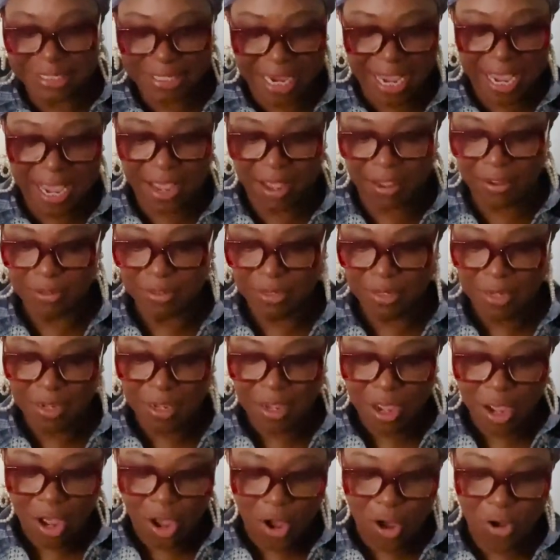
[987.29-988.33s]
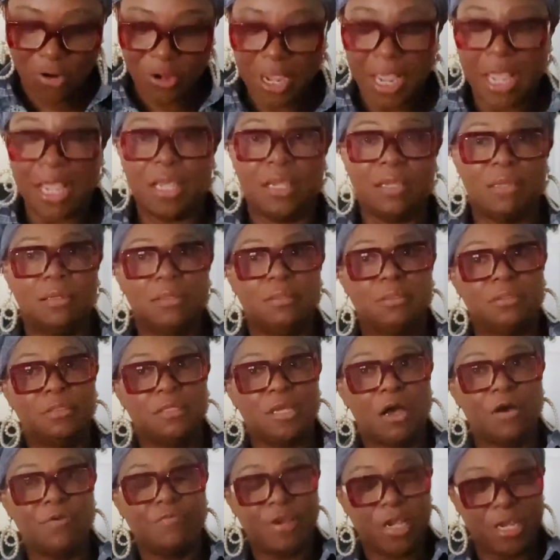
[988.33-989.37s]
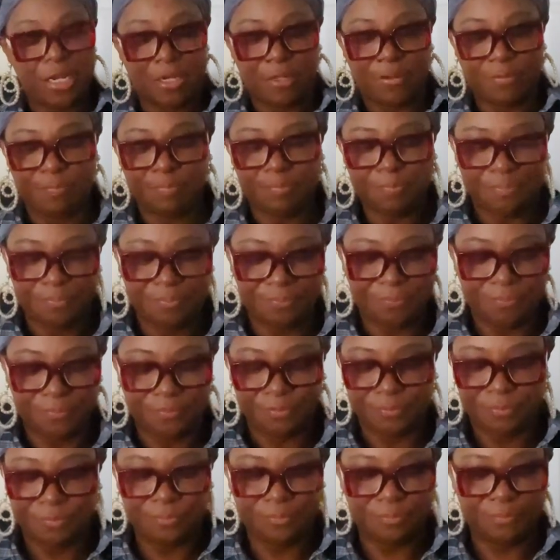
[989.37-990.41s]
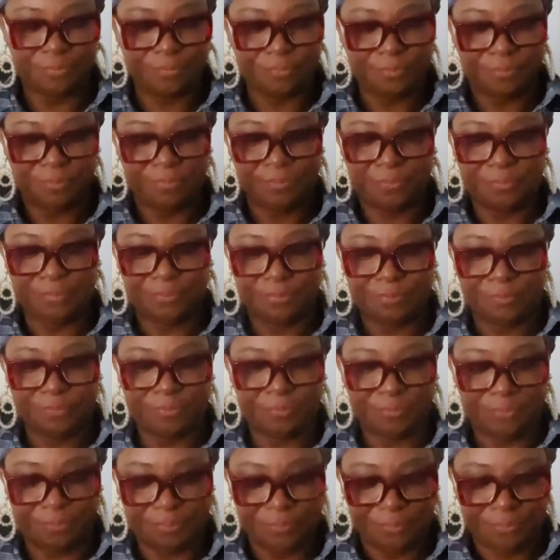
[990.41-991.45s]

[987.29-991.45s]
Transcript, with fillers: child. Okay, y'all ready? Mm, mm, mm.